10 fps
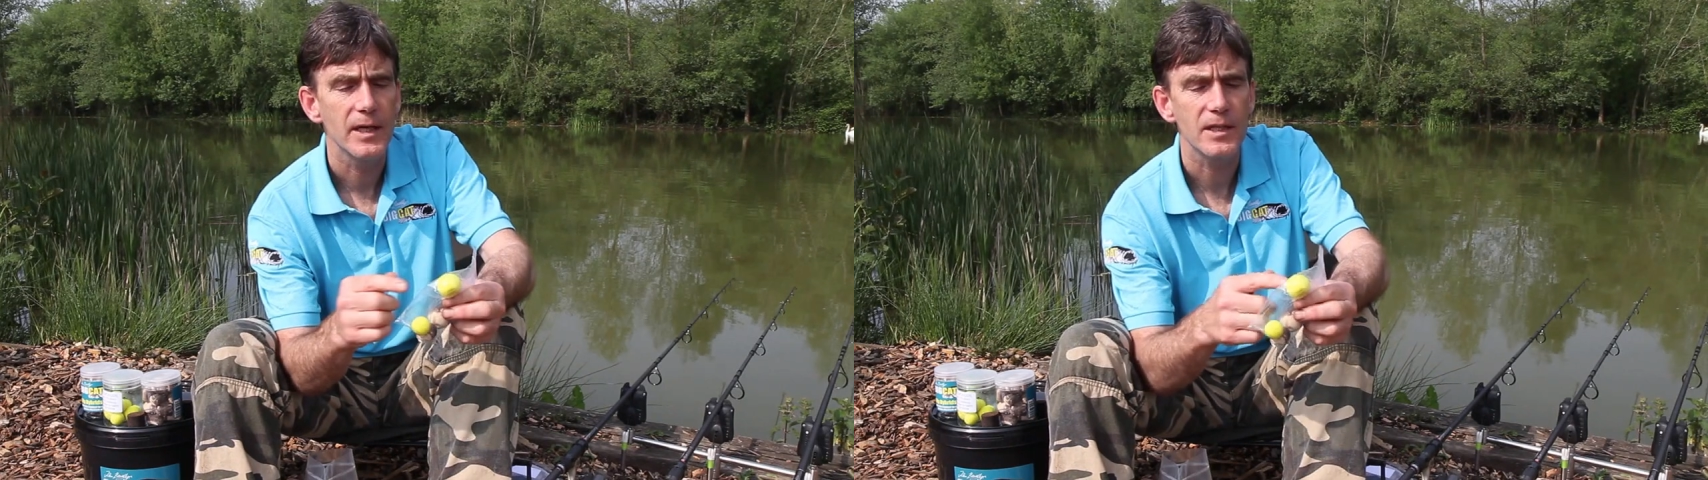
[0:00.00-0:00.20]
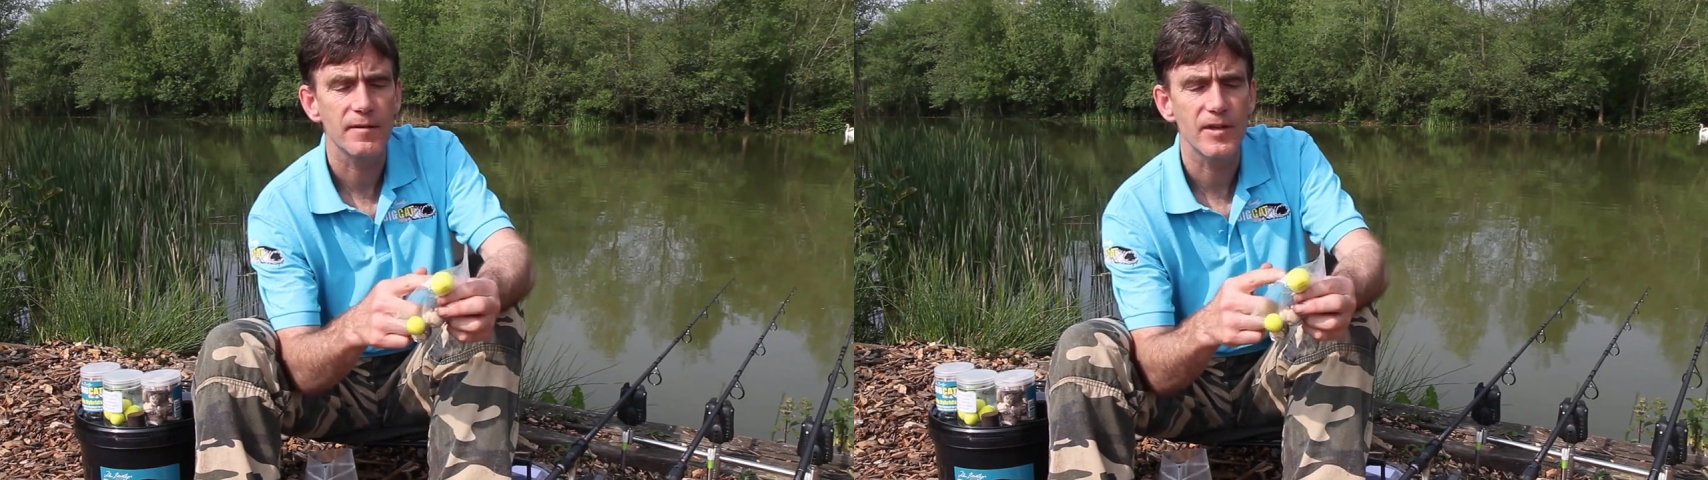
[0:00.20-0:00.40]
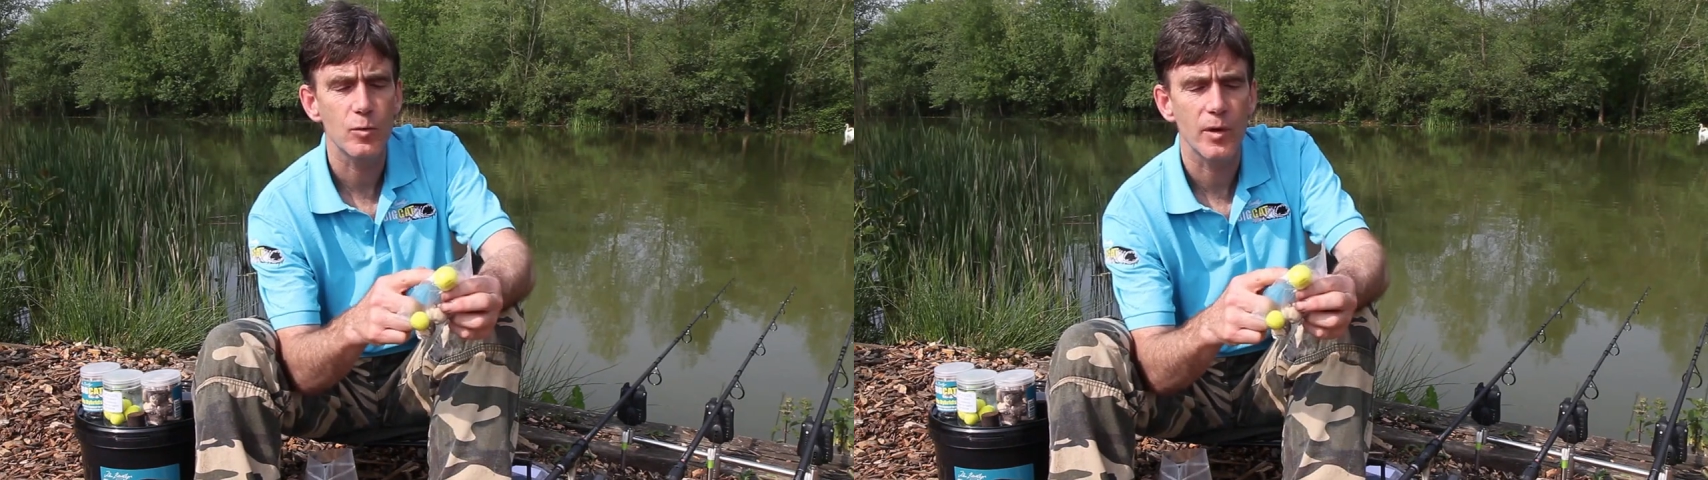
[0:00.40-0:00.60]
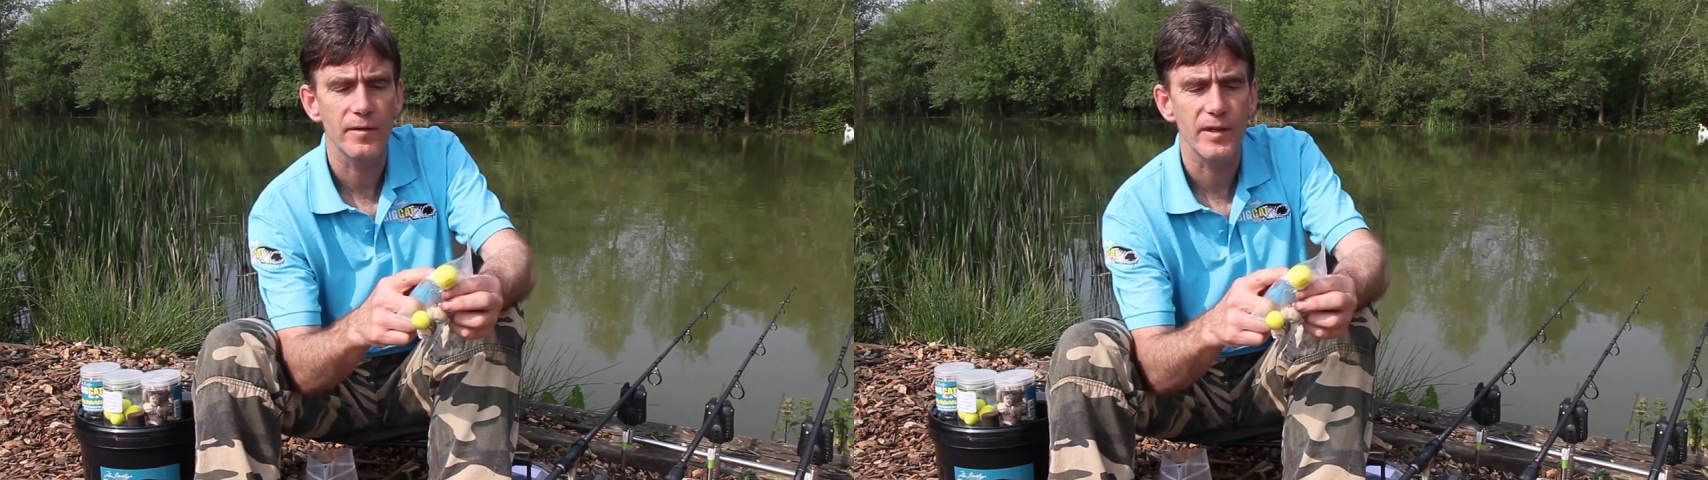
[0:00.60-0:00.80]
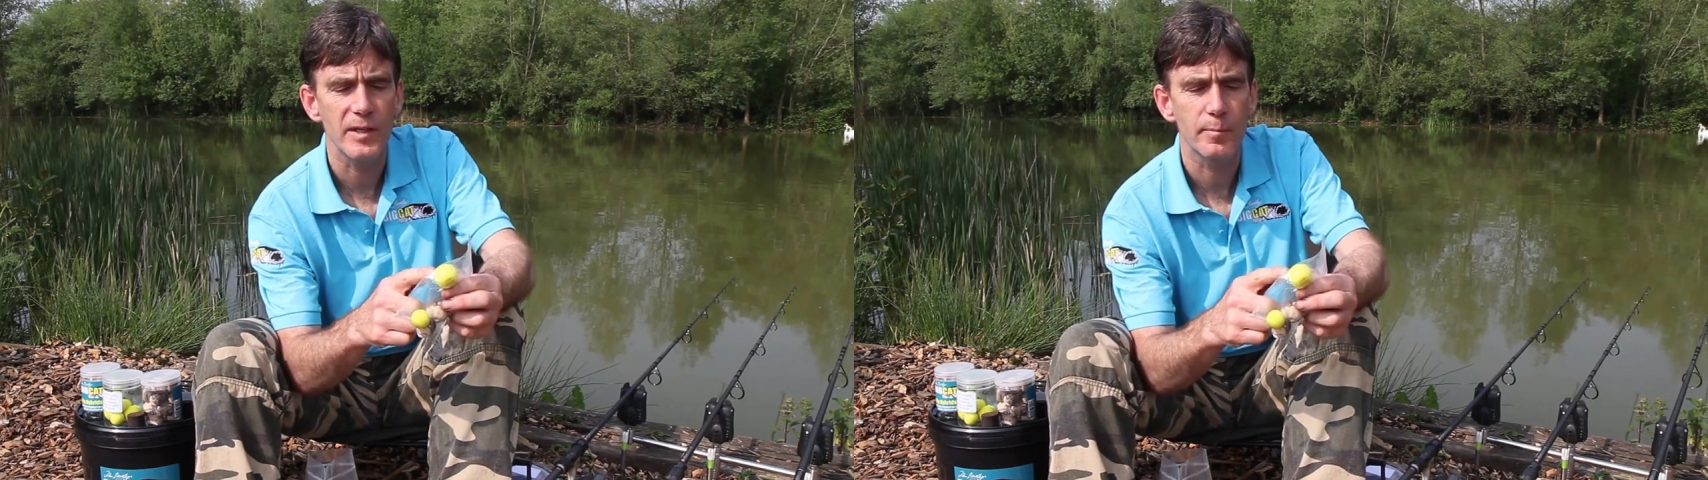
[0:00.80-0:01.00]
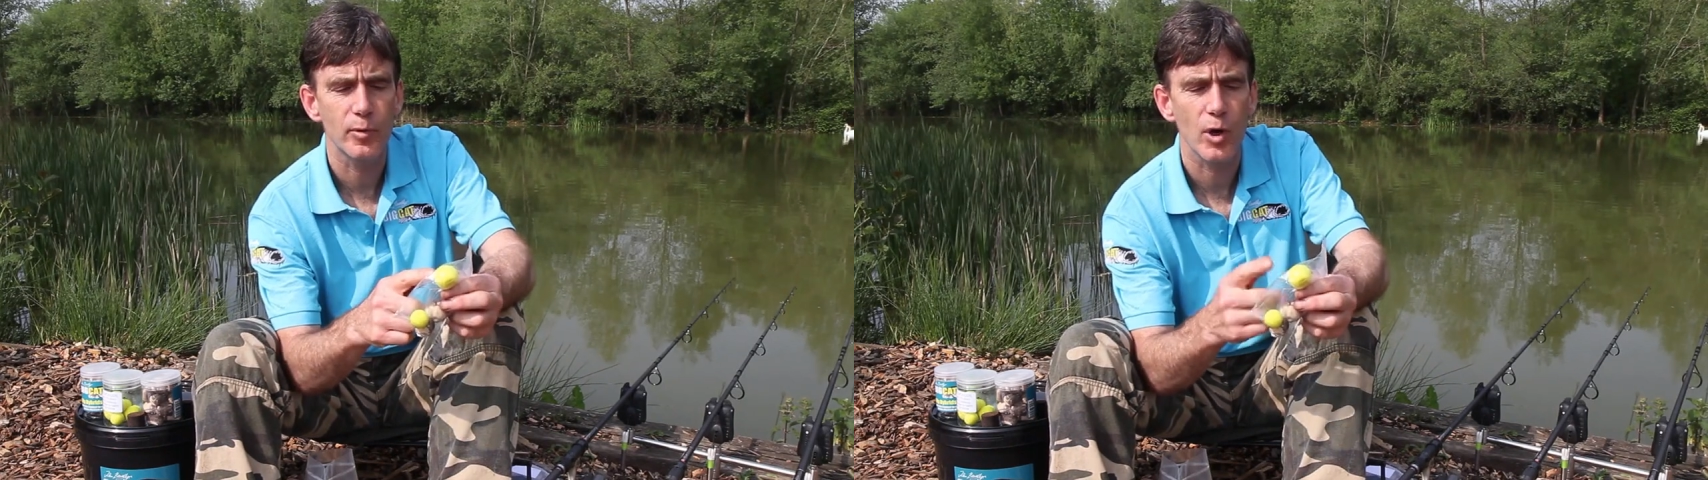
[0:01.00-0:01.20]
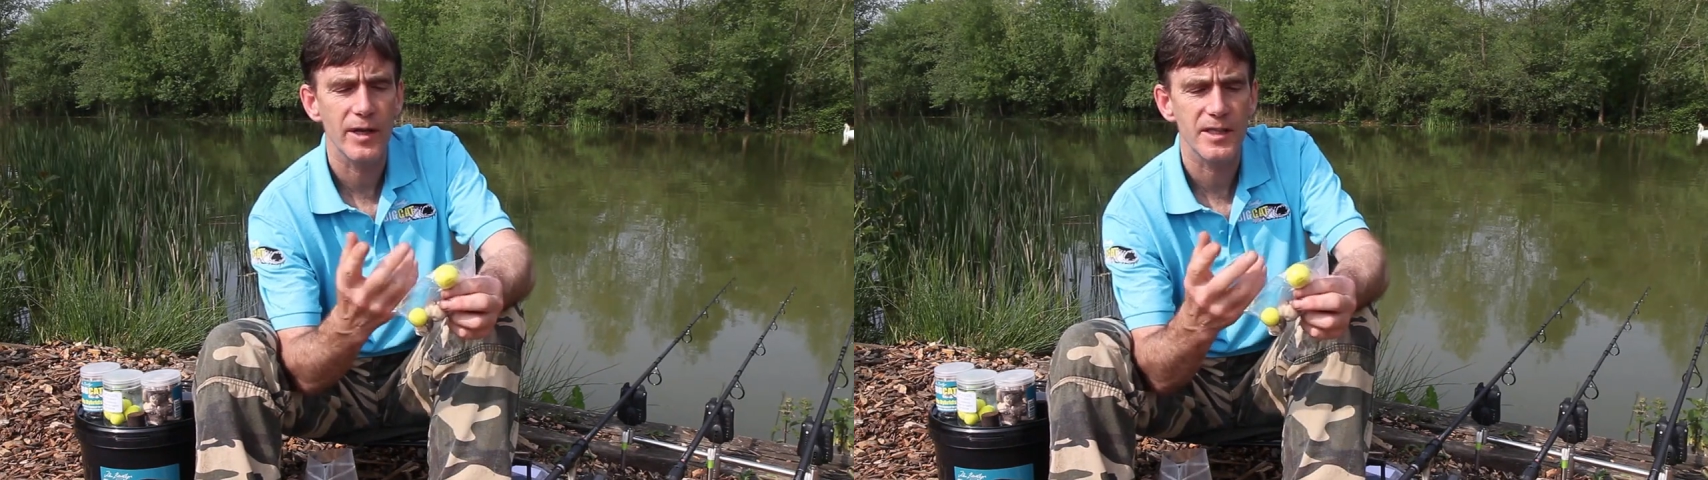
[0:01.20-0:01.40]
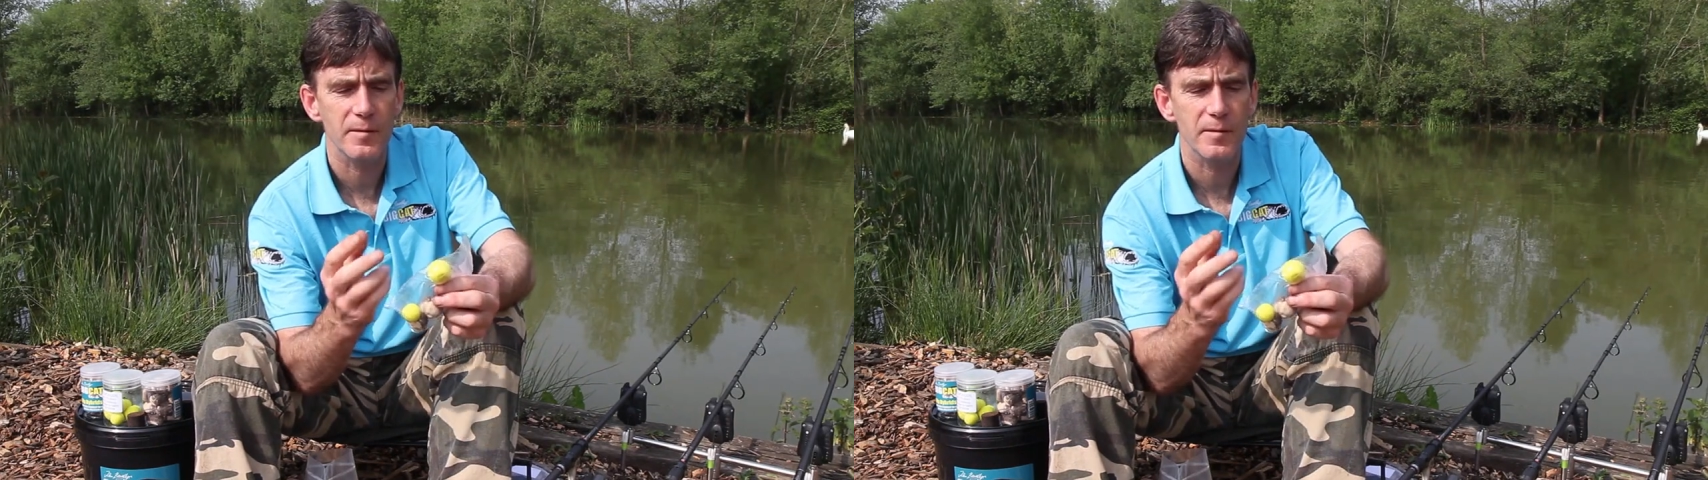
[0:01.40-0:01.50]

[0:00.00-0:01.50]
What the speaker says: is to fish one of these bright